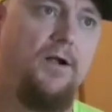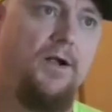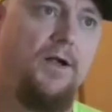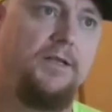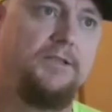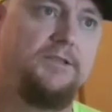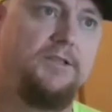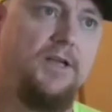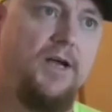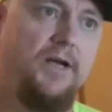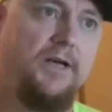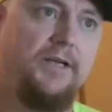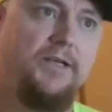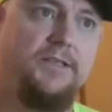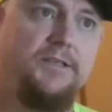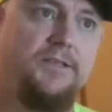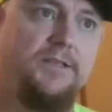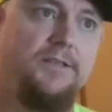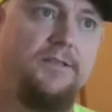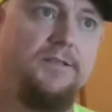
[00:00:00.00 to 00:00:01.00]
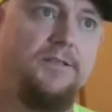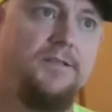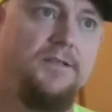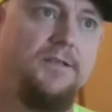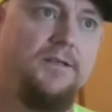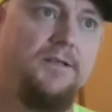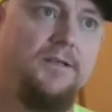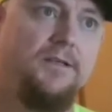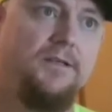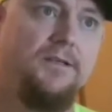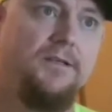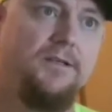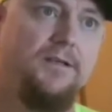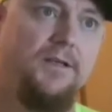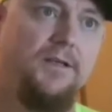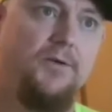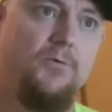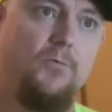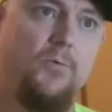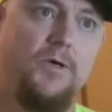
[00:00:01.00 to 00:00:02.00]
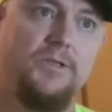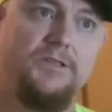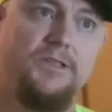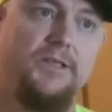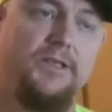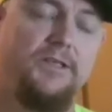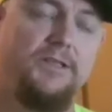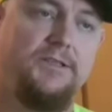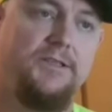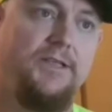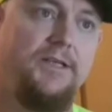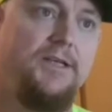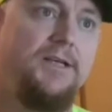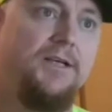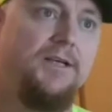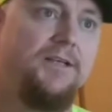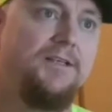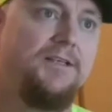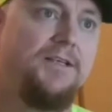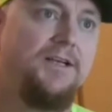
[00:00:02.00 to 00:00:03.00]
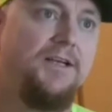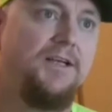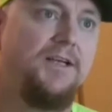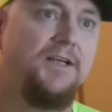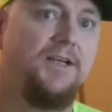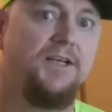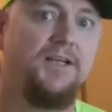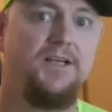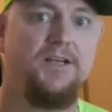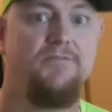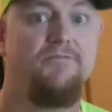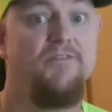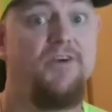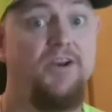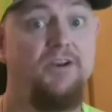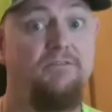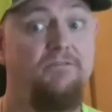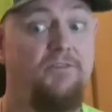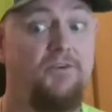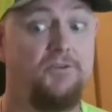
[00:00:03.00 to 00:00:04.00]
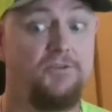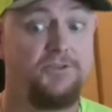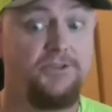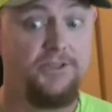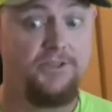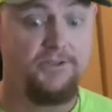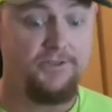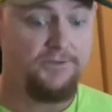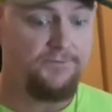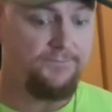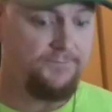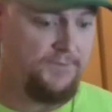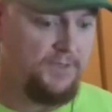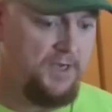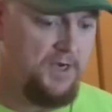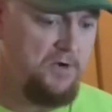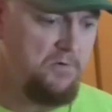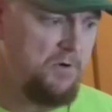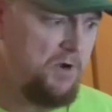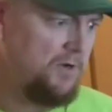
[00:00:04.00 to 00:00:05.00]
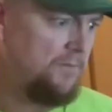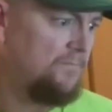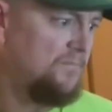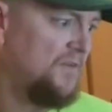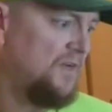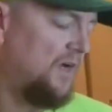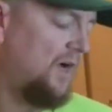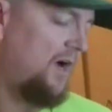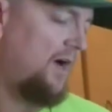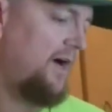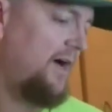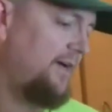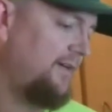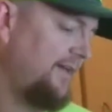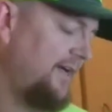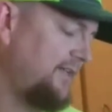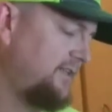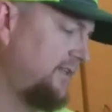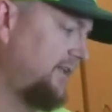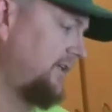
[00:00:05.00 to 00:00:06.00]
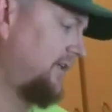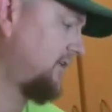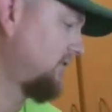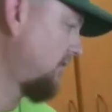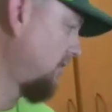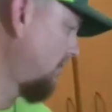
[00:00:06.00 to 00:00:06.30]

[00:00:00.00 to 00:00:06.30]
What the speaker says: it's not easy. It wasn't easy, but it feels good. Anyway, all right, that's it. That's